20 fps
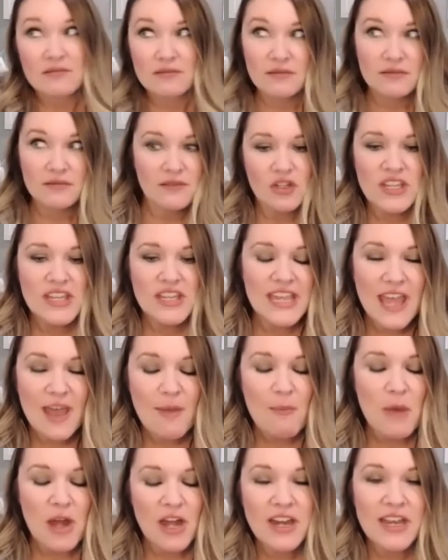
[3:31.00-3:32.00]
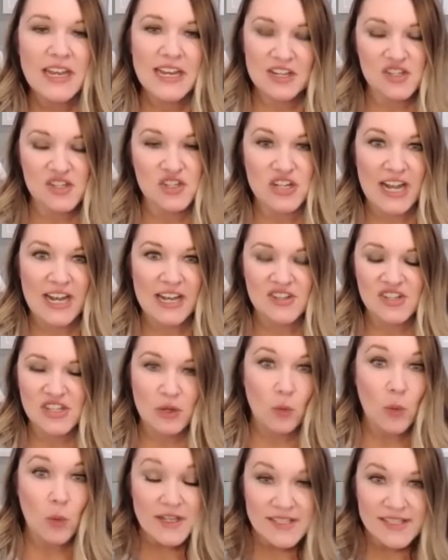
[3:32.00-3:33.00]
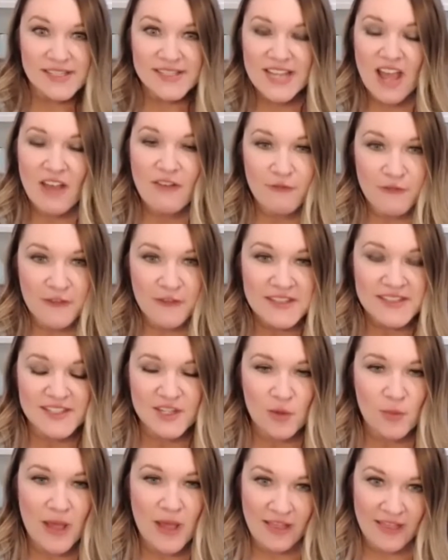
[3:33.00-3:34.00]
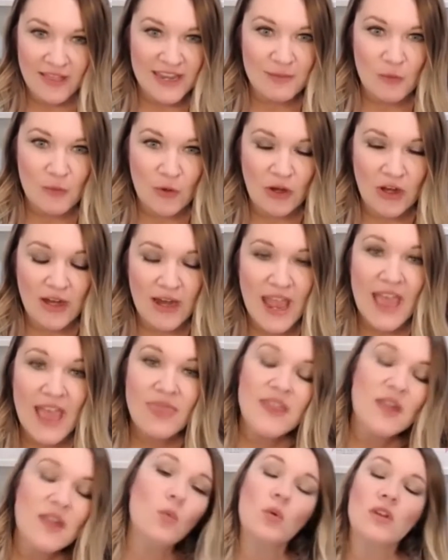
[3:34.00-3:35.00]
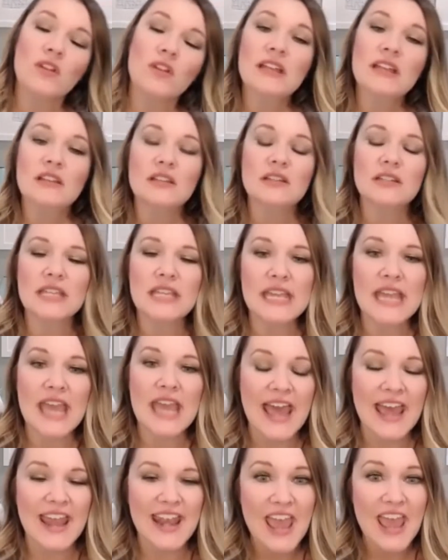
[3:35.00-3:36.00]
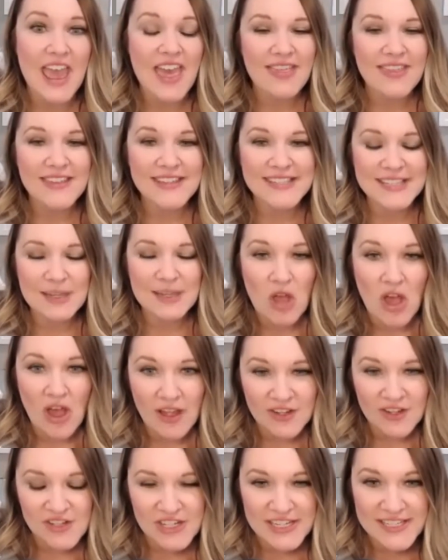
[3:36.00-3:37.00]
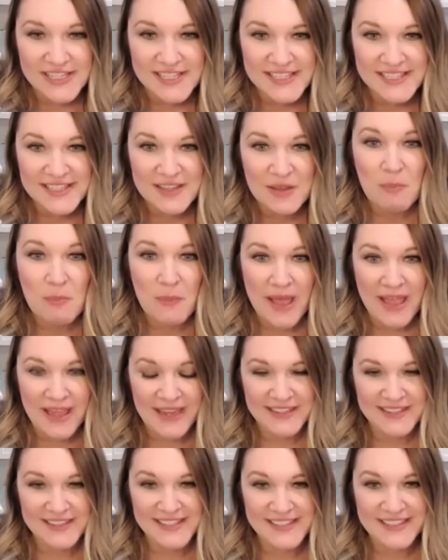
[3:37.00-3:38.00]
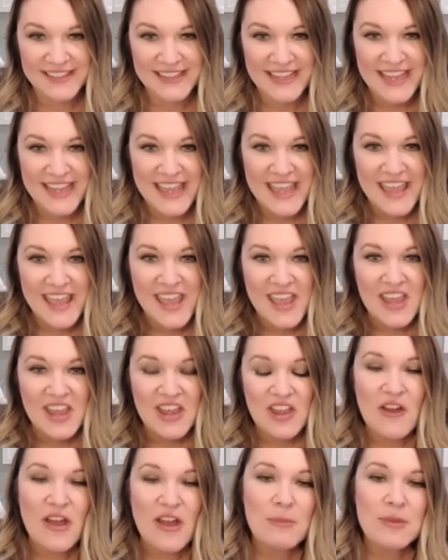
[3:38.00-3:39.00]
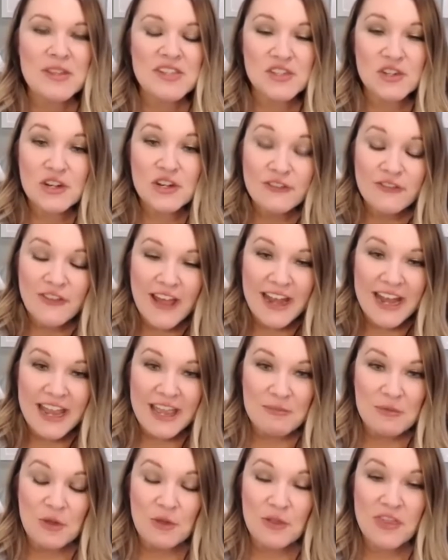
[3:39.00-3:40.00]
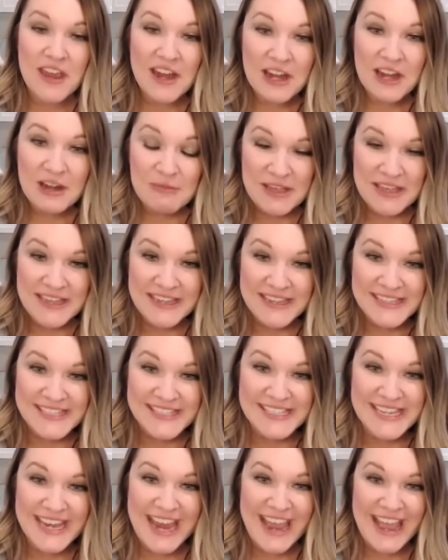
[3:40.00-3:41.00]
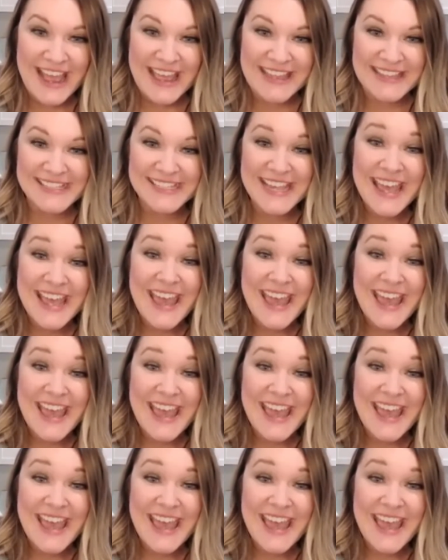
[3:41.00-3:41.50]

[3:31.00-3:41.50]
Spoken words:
looking at marketing strategy, what does not fit so well anymore, and then really looking at the subconscious mind. I'm a certified hypnotherapist, and